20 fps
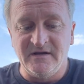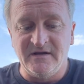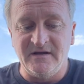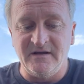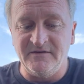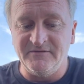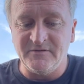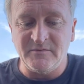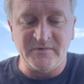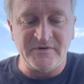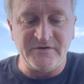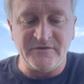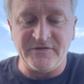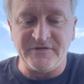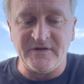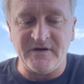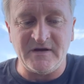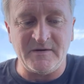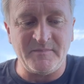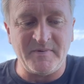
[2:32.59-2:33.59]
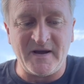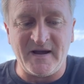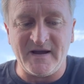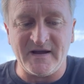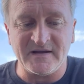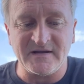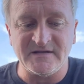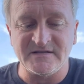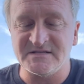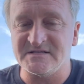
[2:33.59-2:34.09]
even when you think
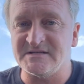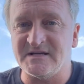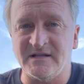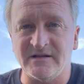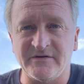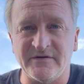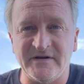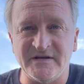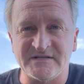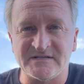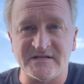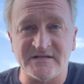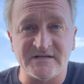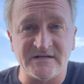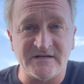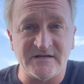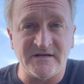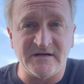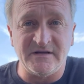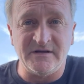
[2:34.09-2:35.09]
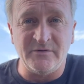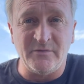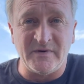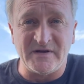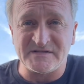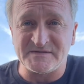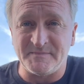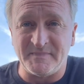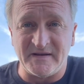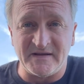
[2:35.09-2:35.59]
back, Stellar is a
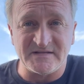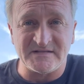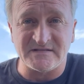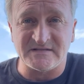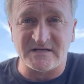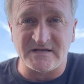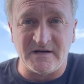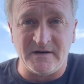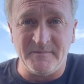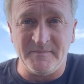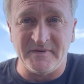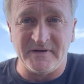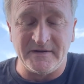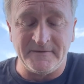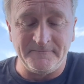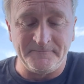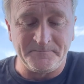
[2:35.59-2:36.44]
US-based company.